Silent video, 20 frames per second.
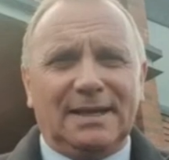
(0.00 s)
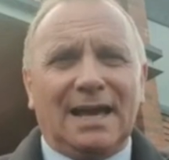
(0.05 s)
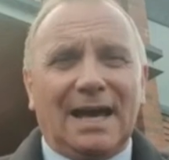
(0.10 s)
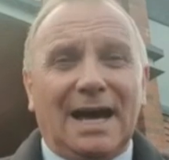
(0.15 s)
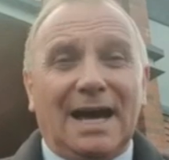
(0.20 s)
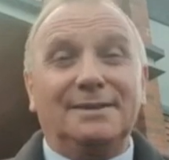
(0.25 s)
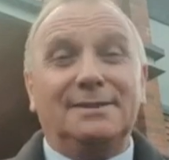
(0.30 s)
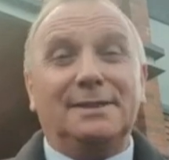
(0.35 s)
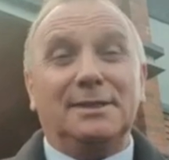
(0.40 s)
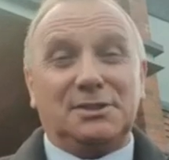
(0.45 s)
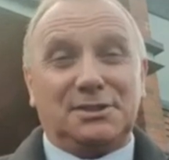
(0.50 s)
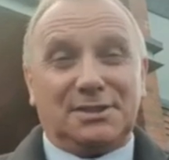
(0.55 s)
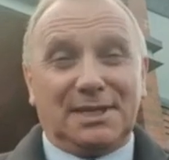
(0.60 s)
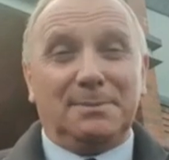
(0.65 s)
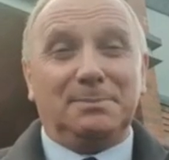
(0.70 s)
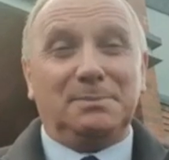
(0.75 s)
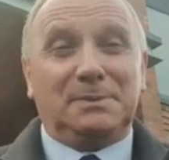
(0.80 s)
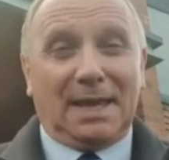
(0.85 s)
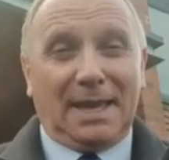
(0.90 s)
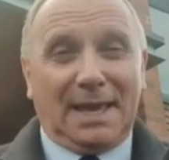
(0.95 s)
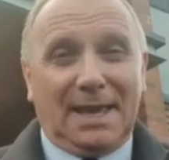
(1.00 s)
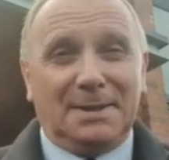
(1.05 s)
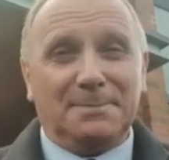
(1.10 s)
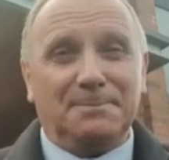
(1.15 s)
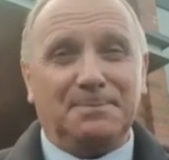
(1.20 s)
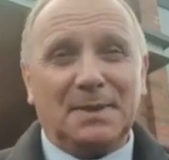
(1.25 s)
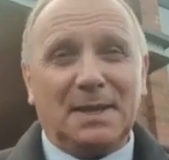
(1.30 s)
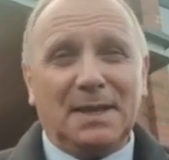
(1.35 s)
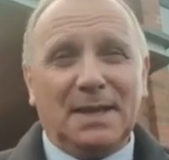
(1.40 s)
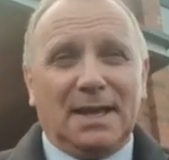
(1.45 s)
at the same
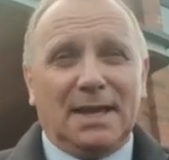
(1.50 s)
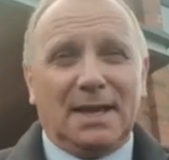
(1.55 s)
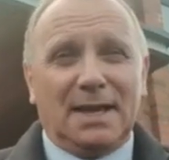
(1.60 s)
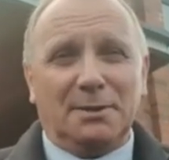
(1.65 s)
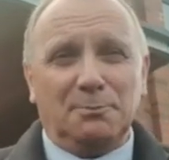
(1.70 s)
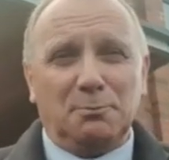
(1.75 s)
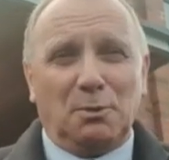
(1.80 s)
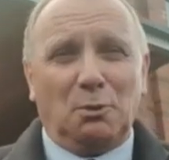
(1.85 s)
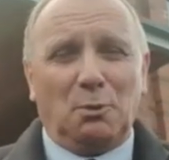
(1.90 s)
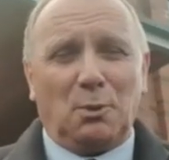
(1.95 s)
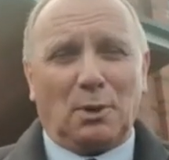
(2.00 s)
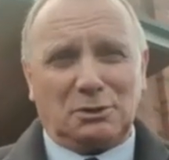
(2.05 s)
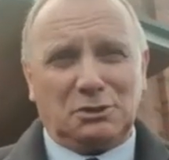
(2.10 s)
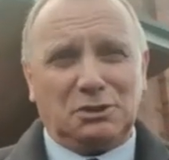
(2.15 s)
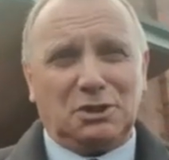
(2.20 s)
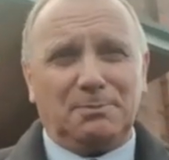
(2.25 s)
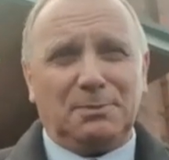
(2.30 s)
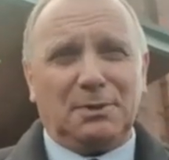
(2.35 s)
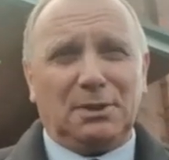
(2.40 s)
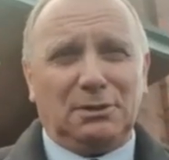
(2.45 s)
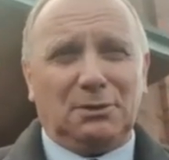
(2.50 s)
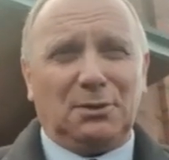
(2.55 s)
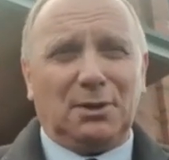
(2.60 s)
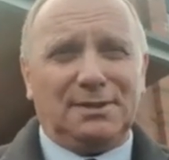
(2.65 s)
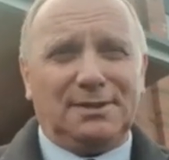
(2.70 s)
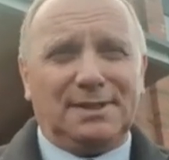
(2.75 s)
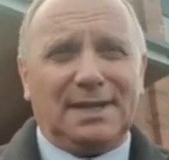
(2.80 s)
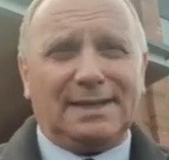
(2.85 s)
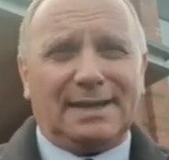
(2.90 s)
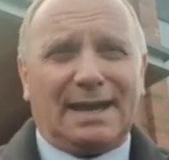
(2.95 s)
time and we'll worship the
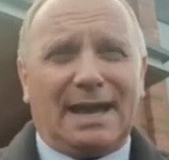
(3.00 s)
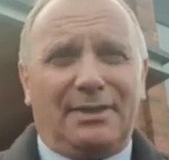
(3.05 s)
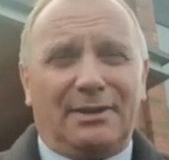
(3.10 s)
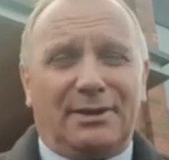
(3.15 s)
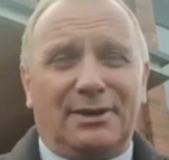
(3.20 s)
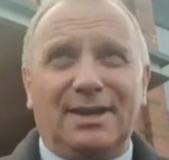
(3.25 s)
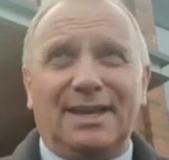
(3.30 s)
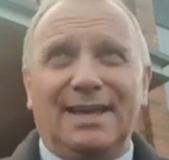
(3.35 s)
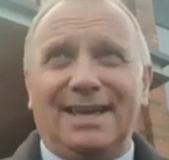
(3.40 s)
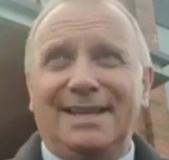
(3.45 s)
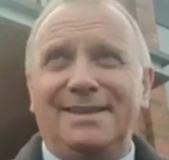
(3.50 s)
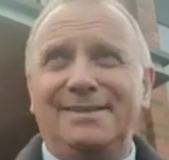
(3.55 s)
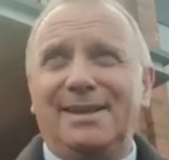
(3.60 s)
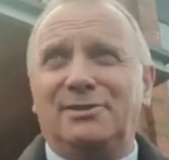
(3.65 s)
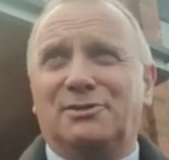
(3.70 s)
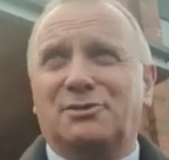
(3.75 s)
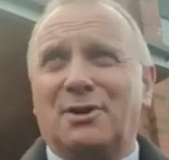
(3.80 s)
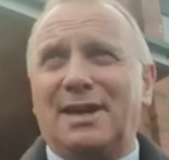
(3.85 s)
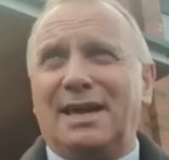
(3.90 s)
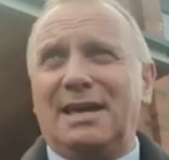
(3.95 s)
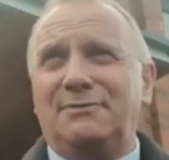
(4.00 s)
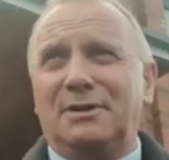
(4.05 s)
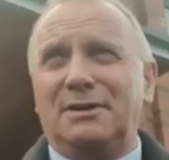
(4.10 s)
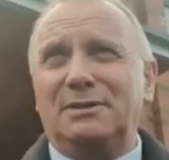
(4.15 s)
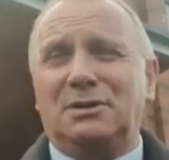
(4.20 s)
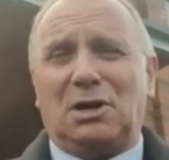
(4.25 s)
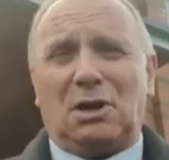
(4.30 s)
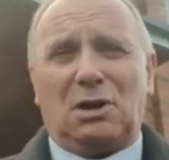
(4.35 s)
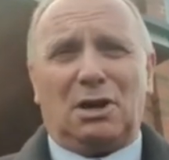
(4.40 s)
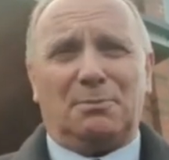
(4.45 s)
Lord together in the
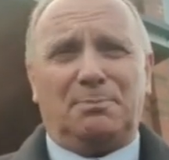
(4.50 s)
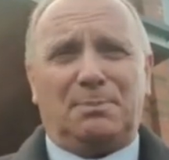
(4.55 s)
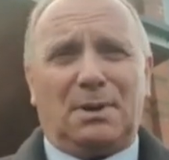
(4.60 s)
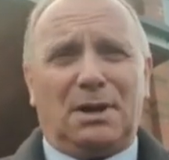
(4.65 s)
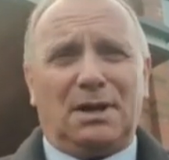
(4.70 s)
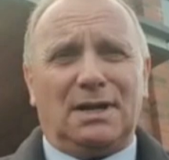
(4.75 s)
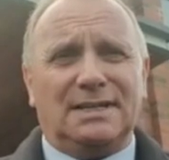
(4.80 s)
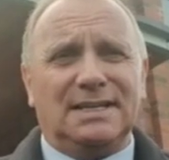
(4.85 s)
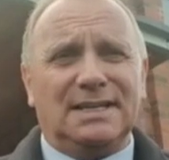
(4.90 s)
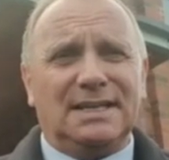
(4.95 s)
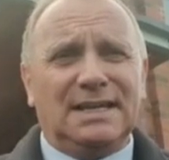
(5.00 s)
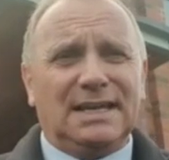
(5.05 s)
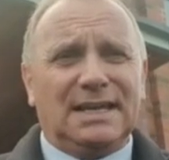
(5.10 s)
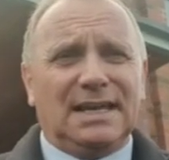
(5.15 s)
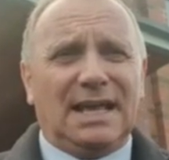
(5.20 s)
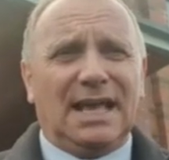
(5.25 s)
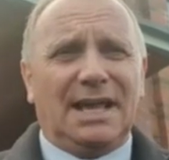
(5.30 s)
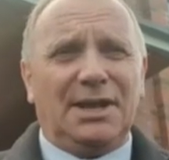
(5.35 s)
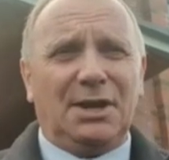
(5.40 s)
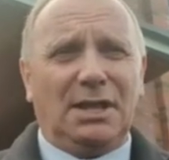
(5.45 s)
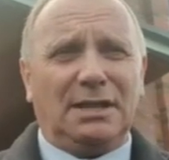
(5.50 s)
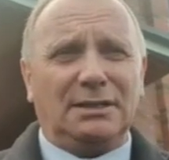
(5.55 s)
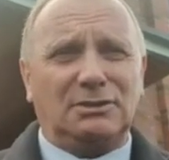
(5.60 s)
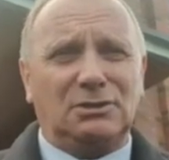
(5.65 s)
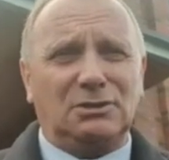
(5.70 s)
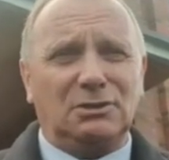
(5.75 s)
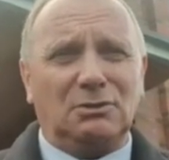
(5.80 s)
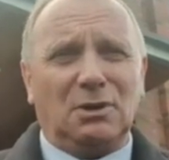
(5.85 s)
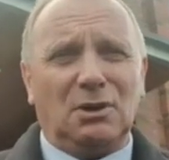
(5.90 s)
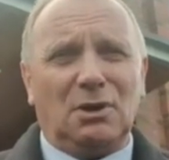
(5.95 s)
drive-in car park and
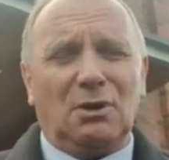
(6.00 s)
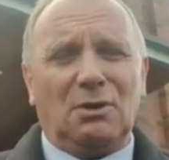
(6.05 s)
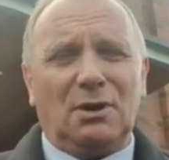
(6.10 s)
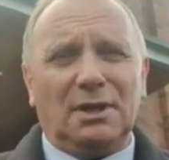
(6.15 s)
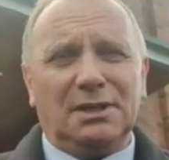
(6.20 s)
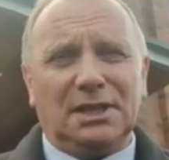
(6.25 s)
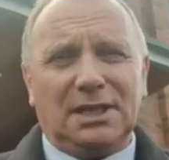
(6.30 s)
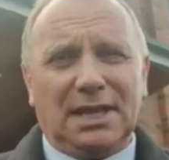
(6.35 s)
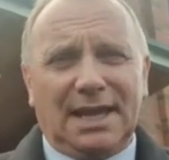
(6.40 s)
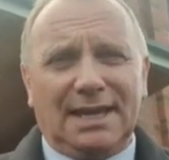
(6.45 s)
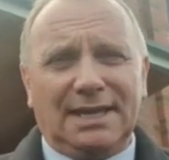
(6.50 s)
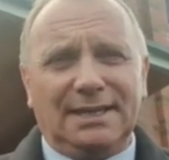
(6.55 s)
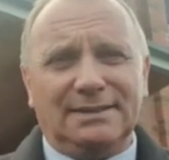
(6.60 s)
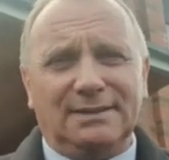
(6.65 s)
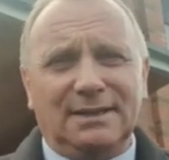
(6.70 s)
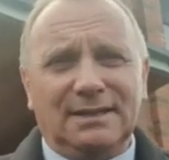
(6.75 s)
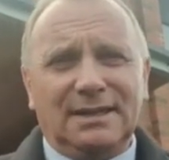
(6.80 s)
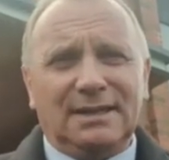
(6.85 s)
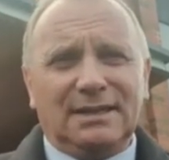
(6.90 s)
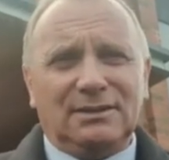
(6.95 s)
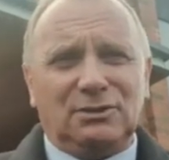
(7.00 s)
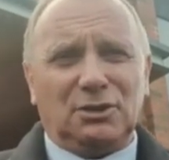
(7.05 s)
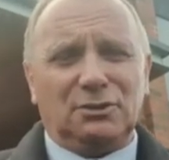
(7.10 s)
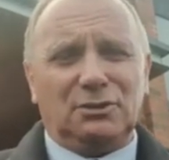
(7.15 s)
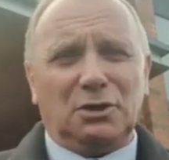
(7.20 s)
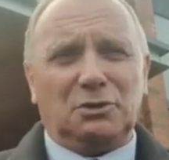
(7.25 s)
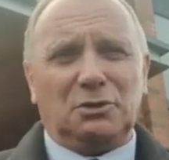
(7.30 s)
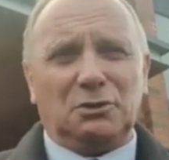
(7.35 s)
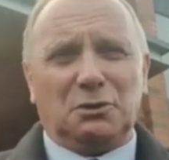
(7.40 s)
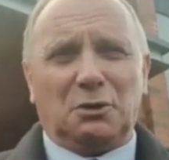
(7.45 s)
also online to
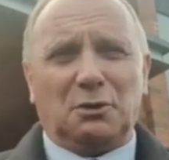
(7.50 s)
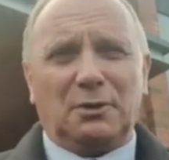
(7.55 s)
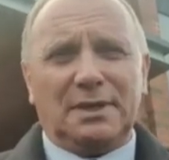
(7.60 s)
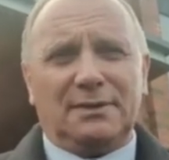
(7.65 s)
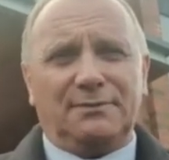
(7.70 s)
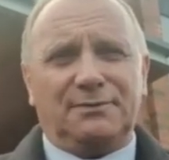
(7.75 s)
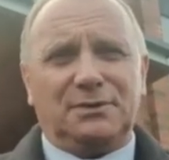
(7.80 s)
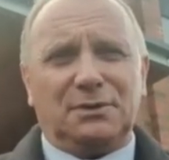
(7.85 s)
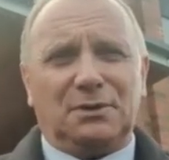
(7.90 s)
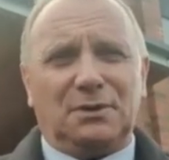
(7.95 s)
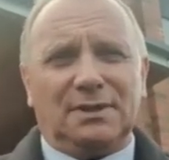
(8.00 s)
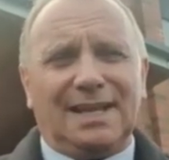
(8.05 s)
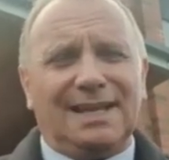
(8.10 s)
the glory of God.